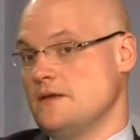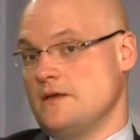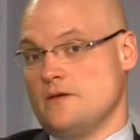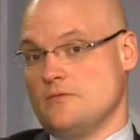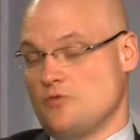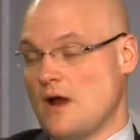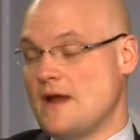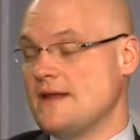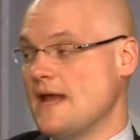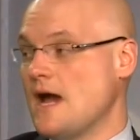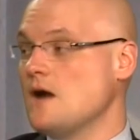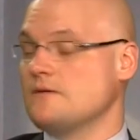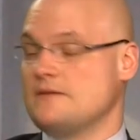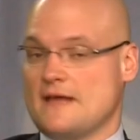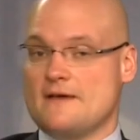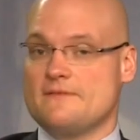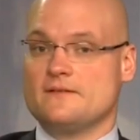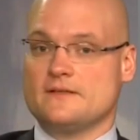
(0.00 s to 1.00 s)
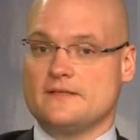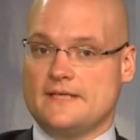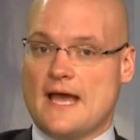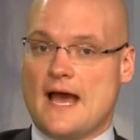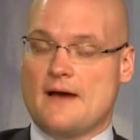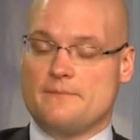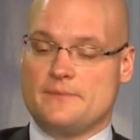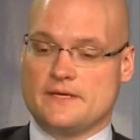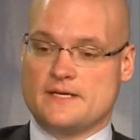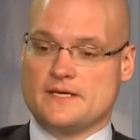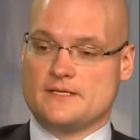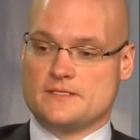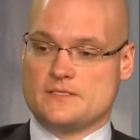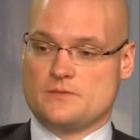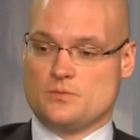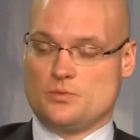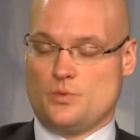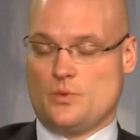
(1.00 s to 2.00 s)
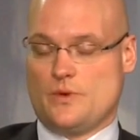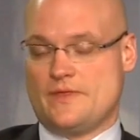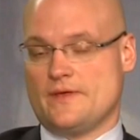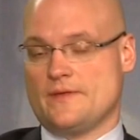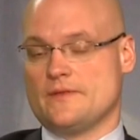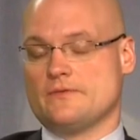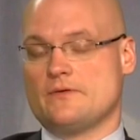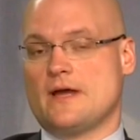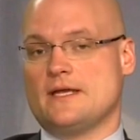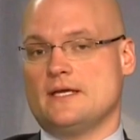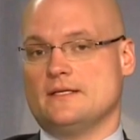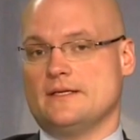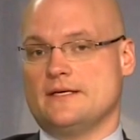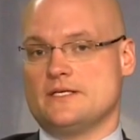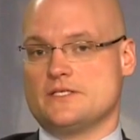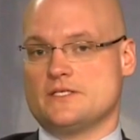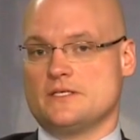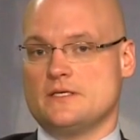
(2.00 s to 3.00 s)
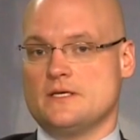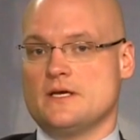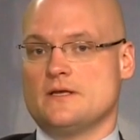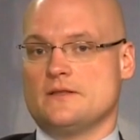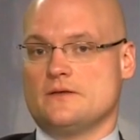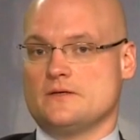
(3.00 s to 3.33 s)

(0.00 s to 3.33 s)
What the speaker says: Right now, definitely, yeah, because within the regulation,